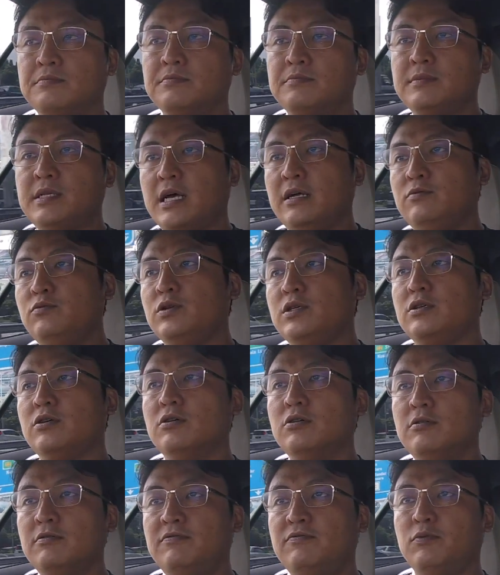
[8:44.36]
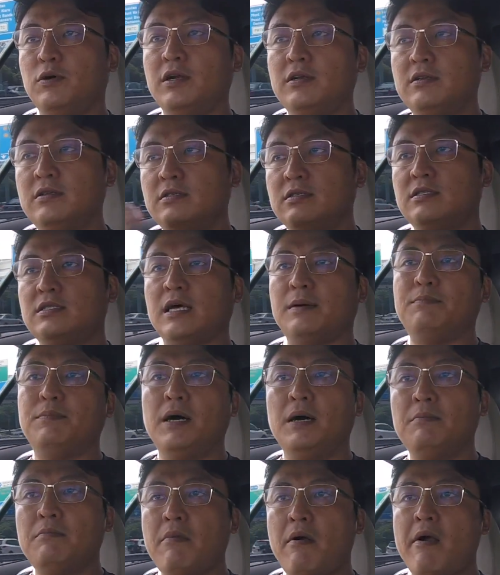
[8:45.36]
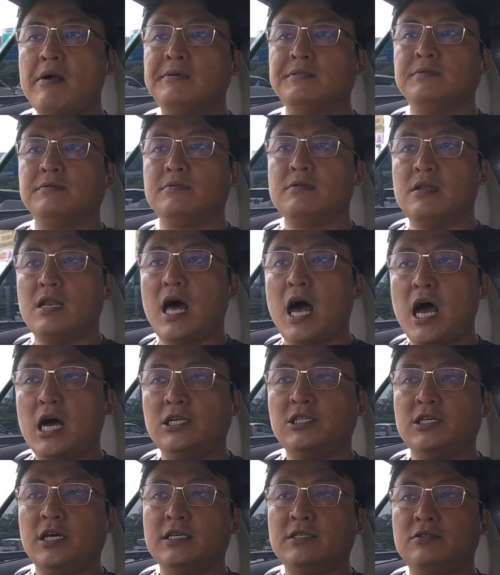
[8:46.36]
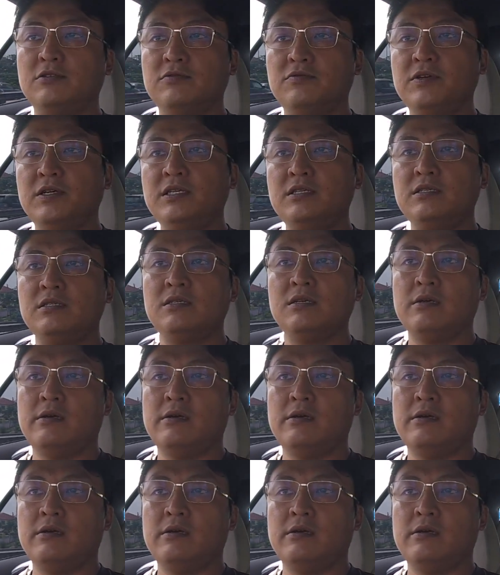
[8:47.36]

Then we go one step up, the large SUVs.